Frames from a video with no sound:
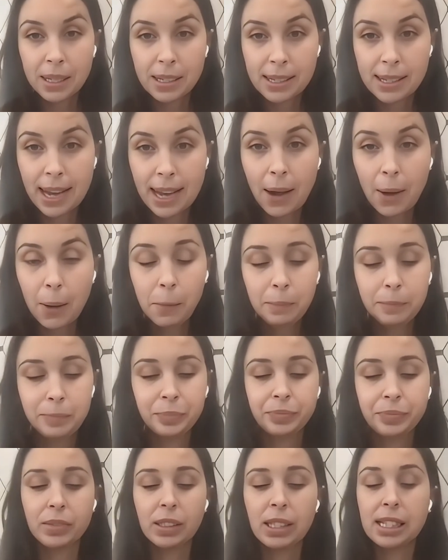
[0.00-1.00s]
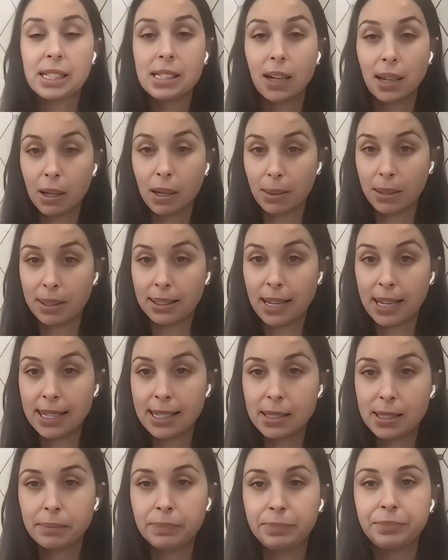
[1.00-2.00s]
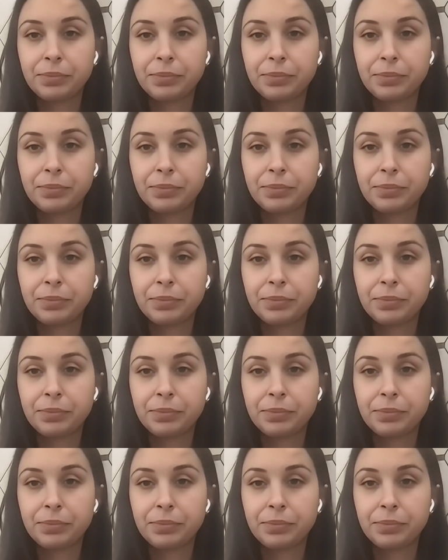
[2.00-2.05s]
Now, let's talk about nights.